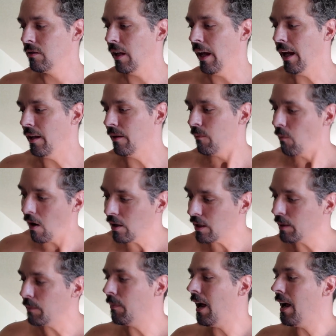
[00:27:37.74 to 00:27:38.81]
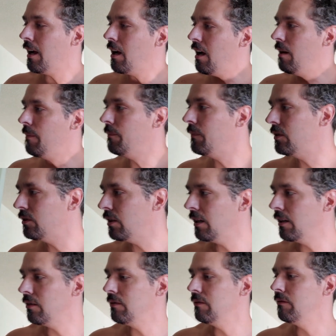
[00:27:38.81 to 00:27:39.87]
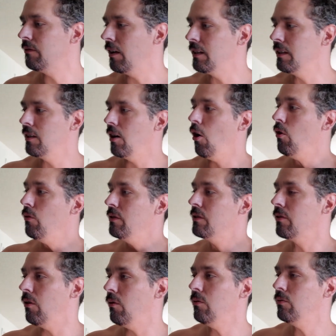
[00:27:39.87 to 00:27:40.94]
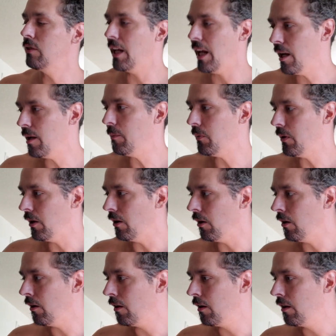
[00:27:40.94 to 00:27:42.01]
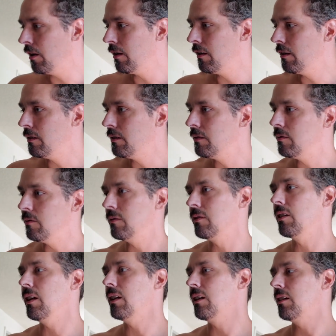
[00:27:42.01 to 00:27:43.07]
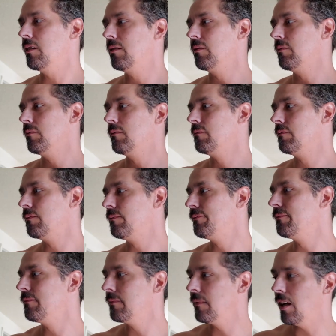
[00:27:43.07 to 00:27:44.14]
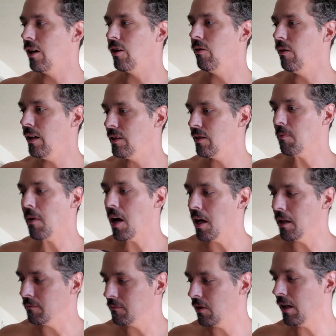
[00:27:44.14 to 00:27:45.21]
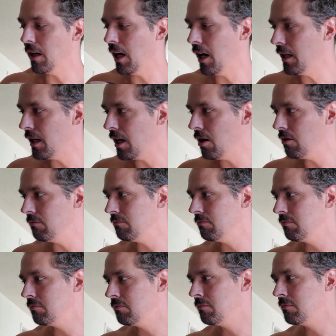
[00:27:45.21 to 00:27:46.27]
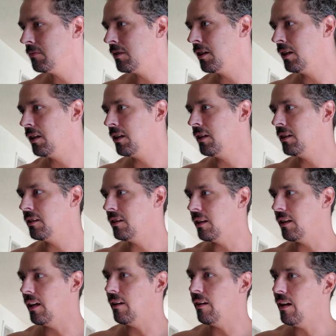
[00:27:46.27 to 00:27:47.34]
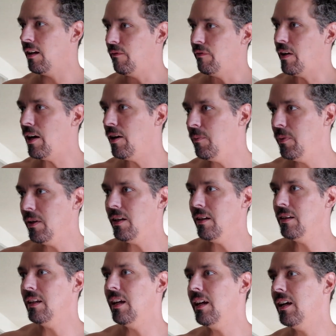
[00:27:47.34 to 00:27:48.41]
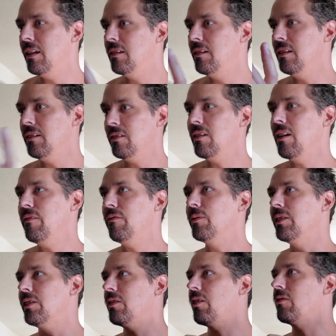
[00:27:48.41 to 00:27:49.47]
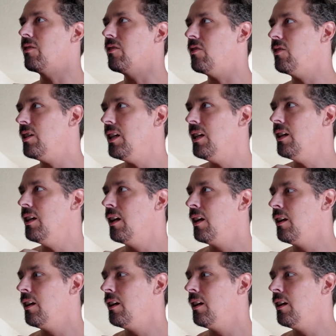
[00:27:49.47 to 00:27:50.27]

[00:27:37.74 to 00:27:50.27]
and walking back up the trail and finding, this old camp here was like a great spot, great hideout. They had a fire pit, they had this stuff. We start to see